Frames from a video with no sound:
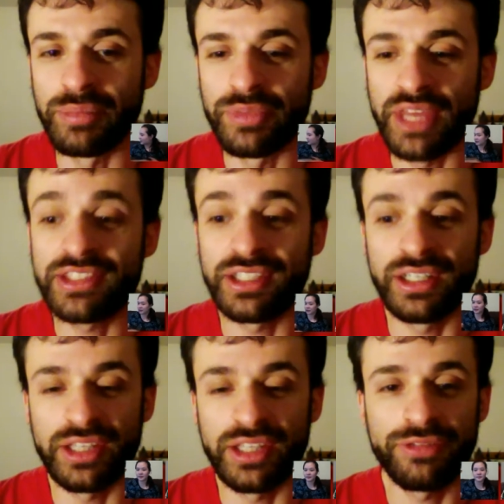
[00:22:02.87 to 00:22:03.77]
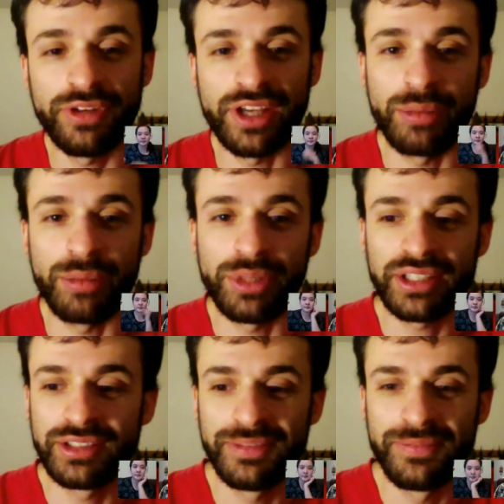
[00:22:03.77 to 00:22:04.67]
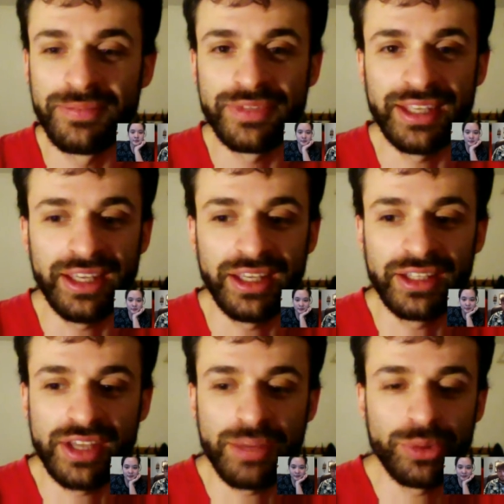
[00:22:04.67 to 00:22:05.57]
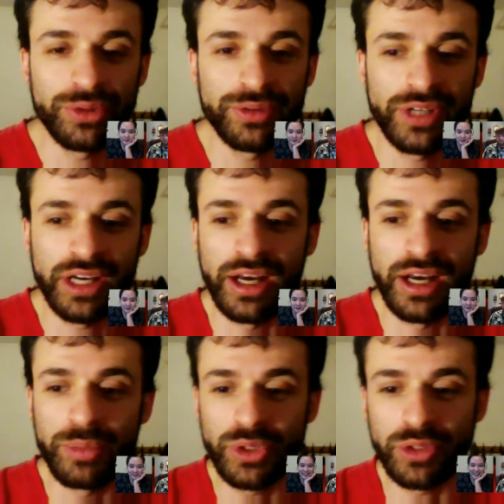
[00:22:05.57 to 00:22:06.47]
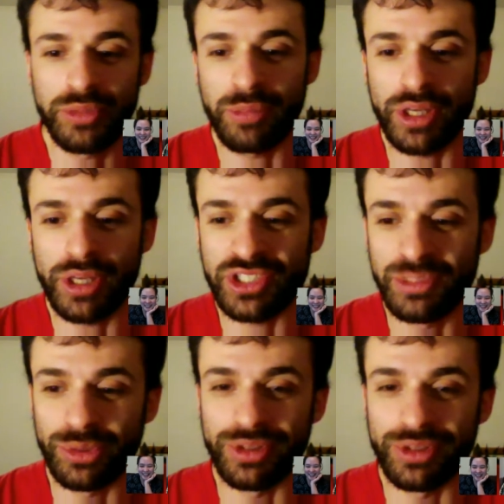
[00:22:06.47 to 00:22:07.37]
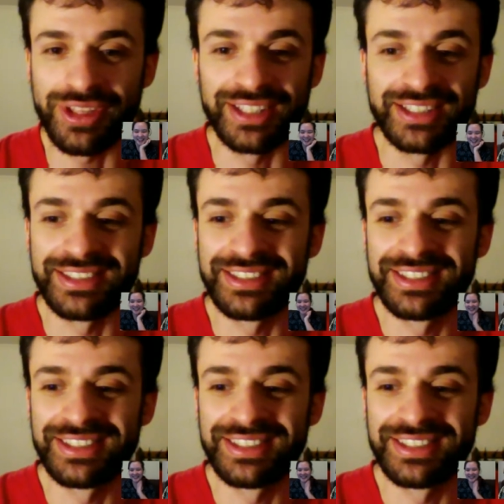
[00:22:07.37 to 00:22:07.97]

that's a that's a fairly complex example, um, you can make much simpler things